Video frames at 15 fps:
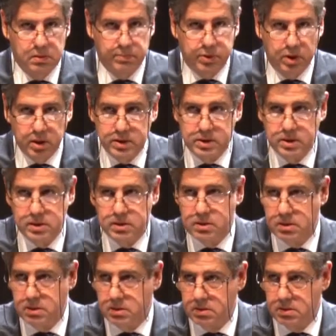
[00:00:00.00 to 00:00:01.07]

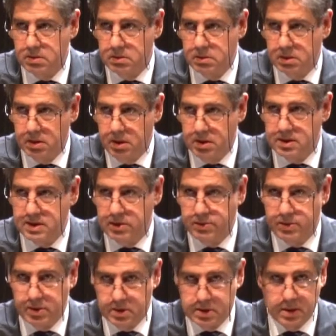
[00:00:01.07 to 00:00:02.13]
policies in the
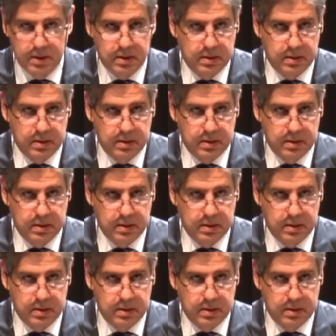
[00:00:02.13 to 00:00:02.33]
Southeast.